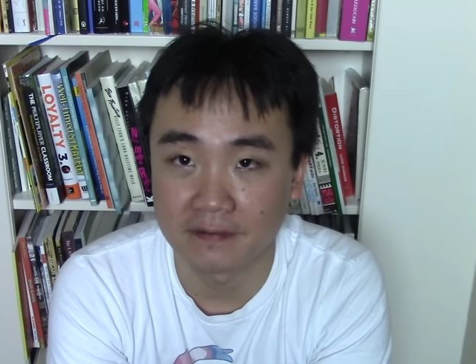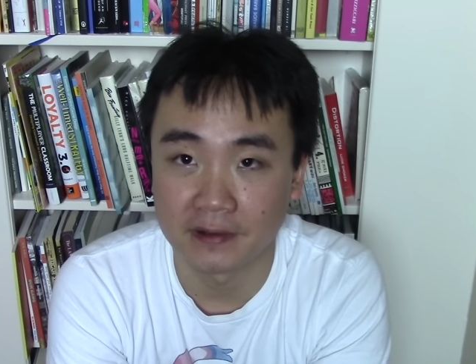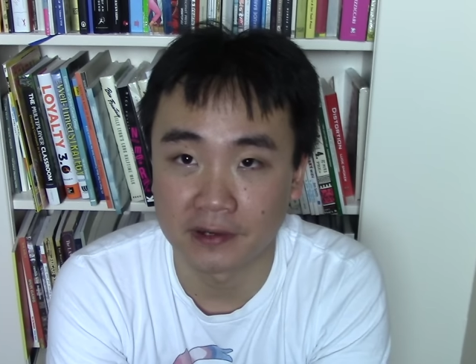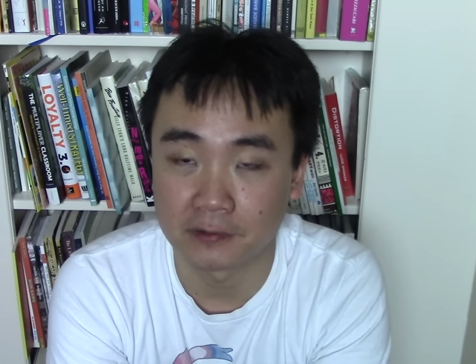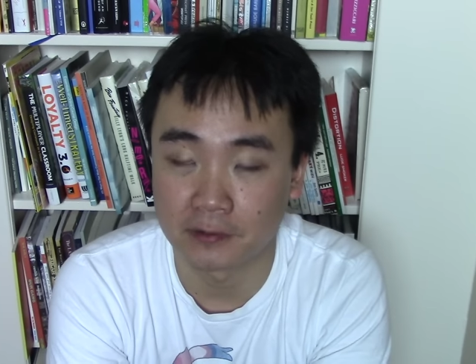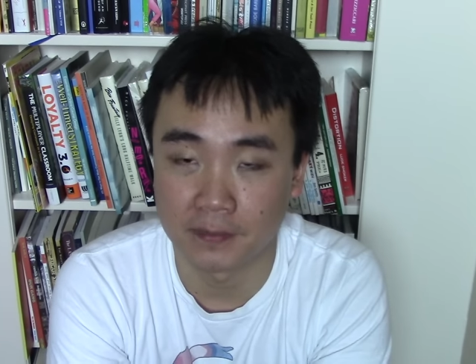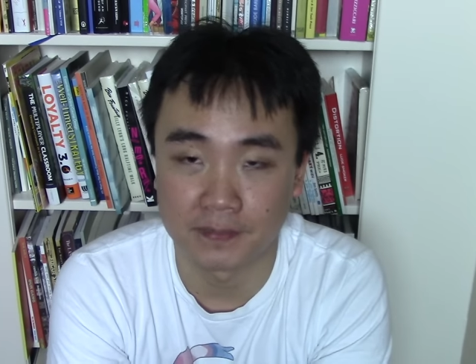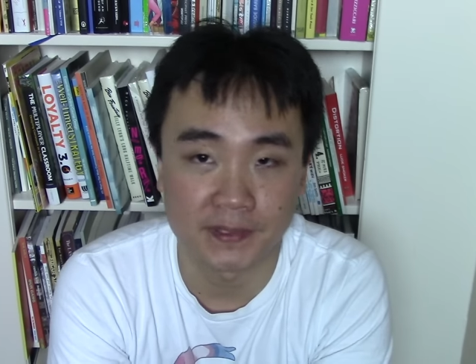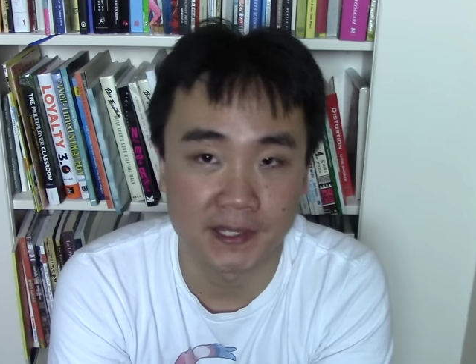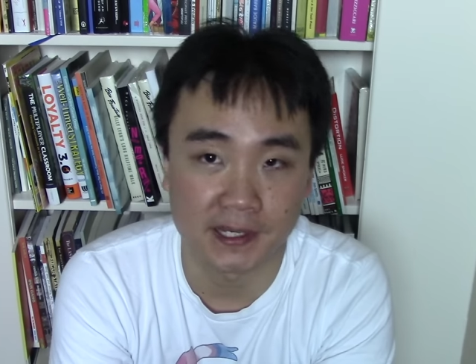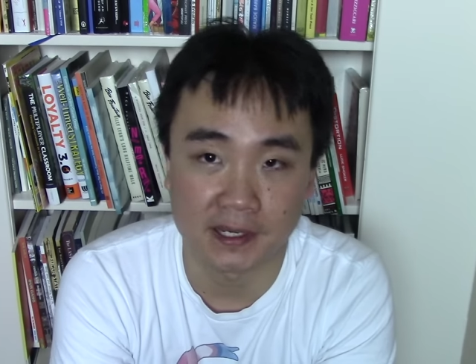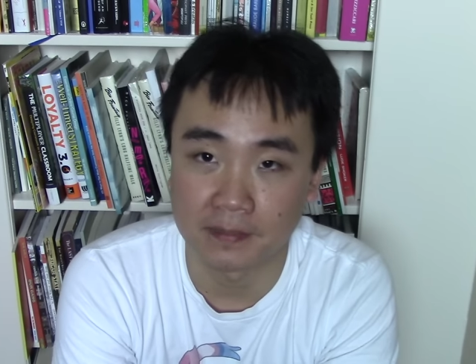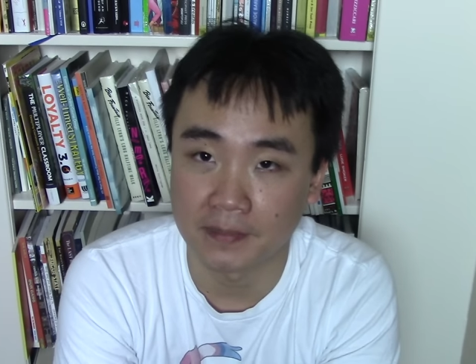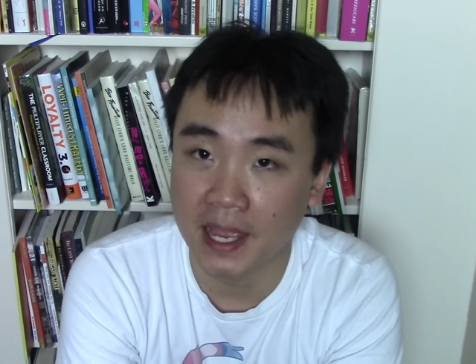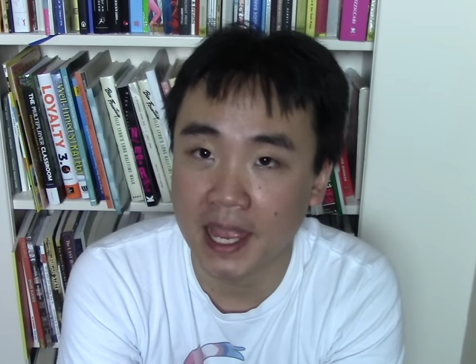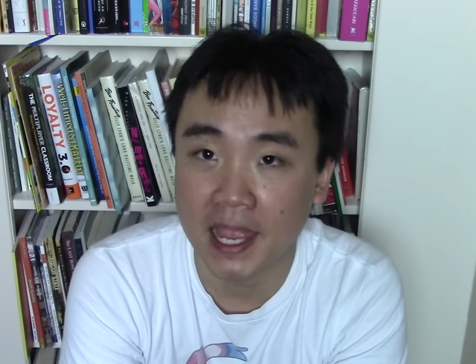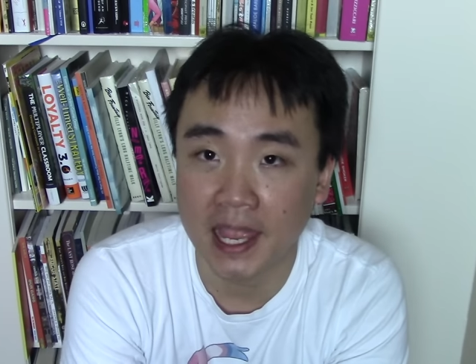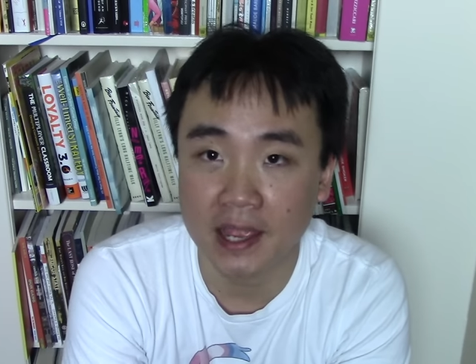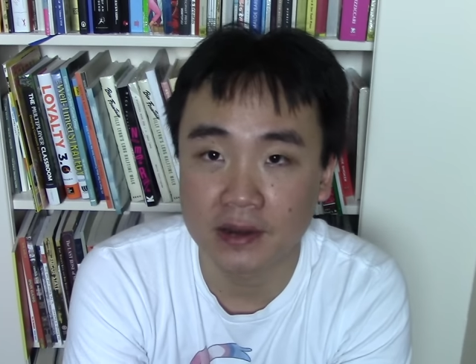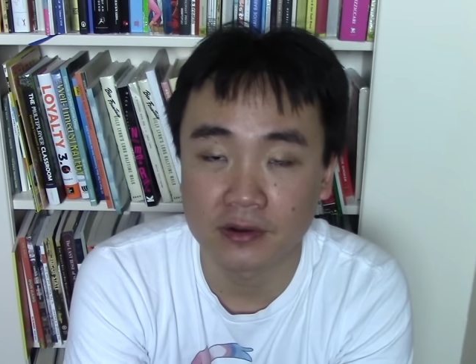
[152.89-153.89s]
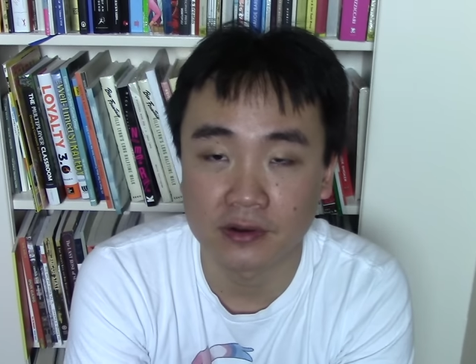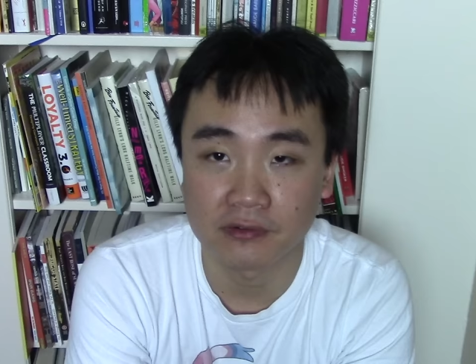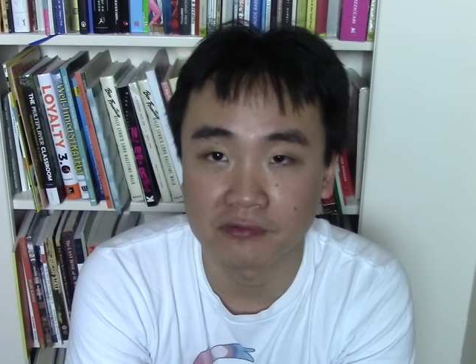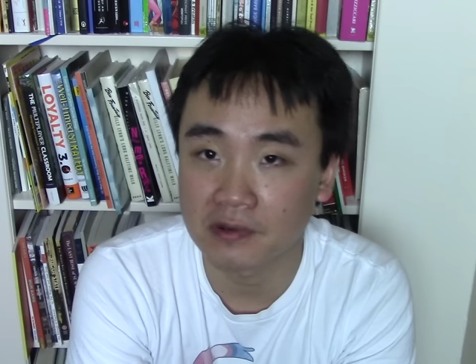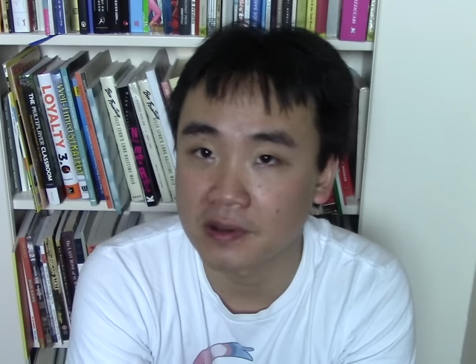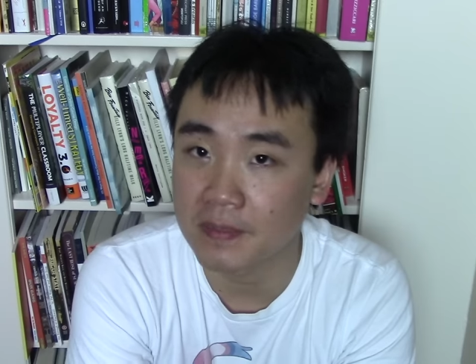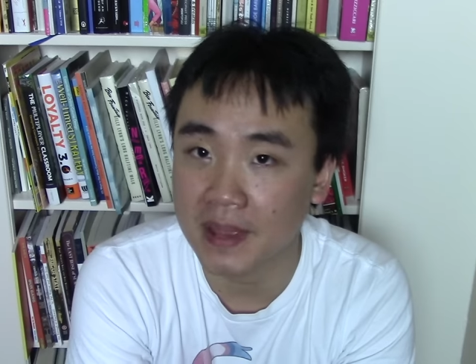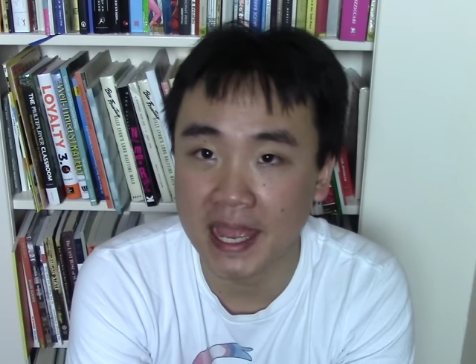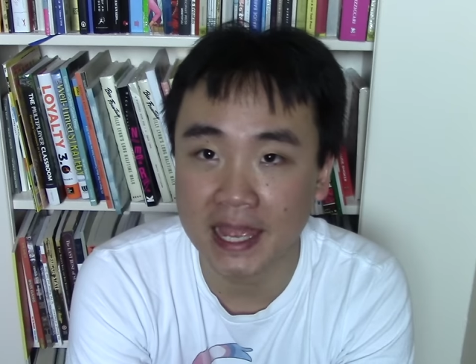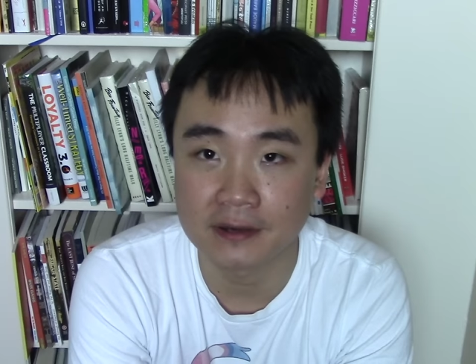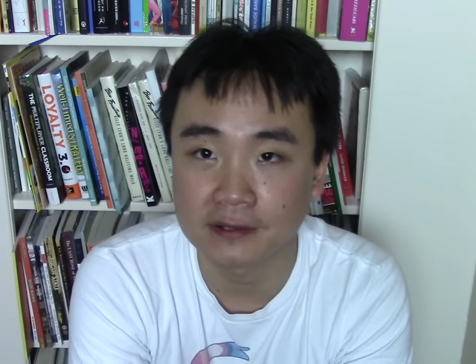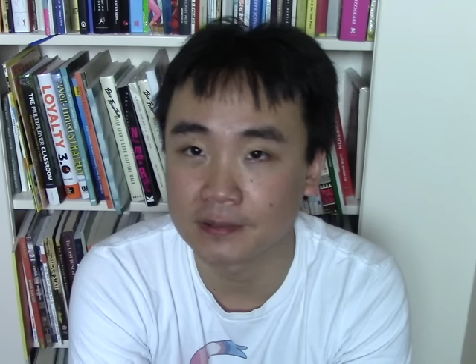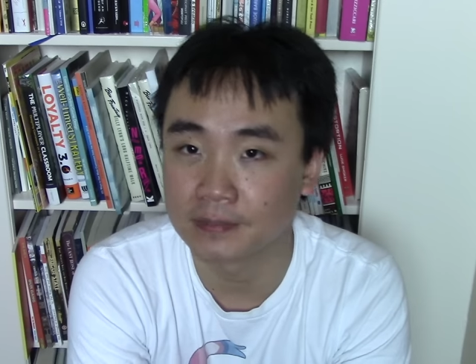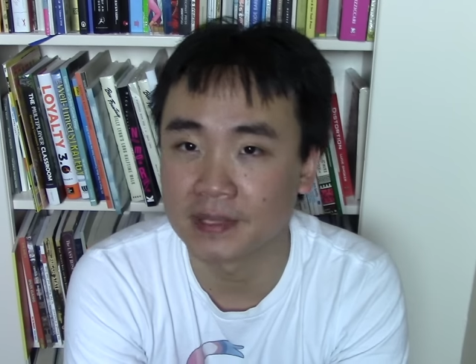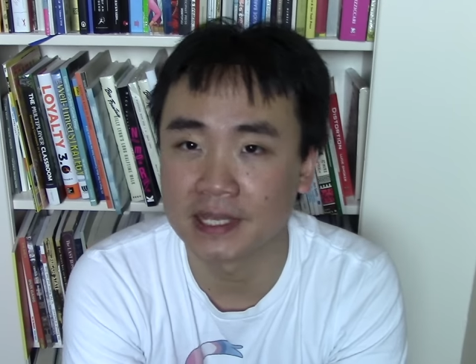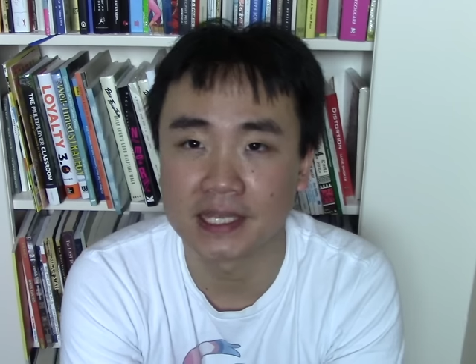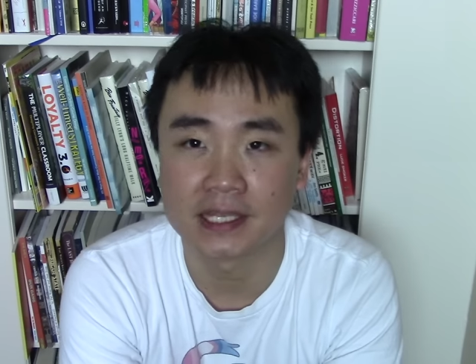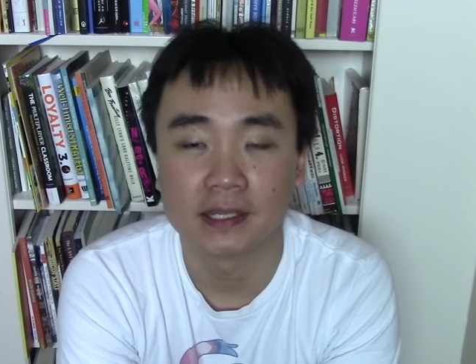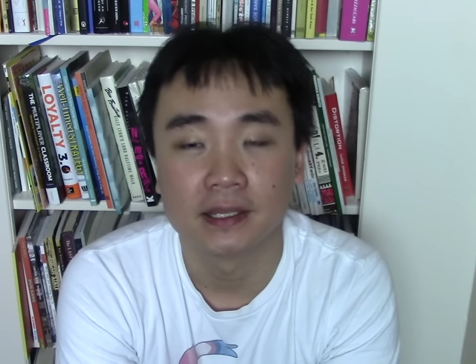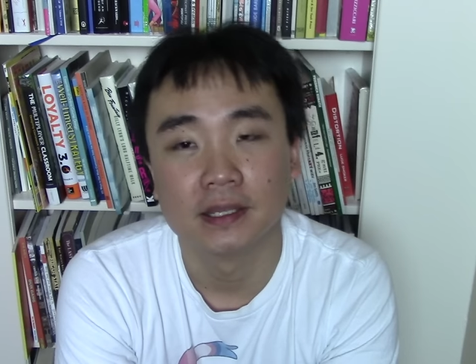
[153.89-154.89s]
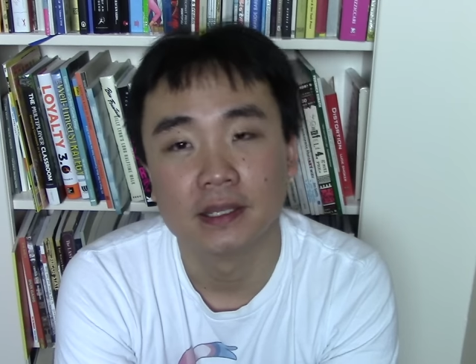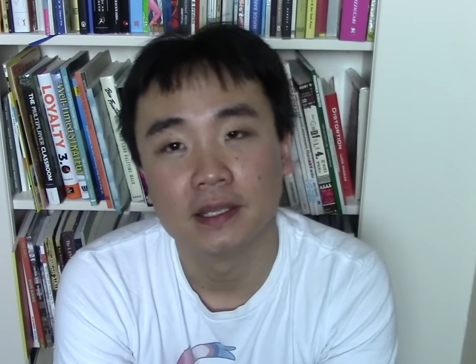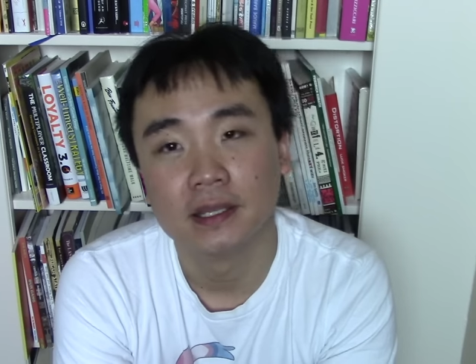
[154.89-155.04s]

a Cryptic Command or a Remand or something,